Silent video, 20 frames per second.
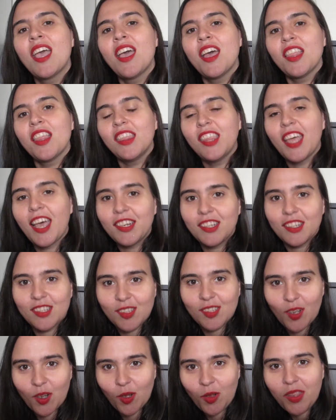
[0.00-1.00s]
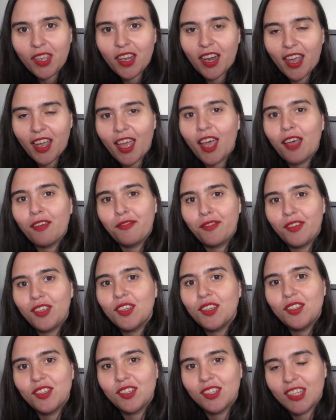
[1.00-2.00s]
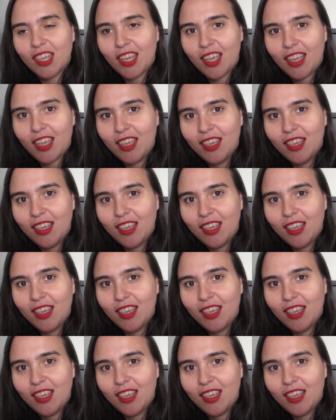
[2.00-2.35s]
That is all that I have for you today.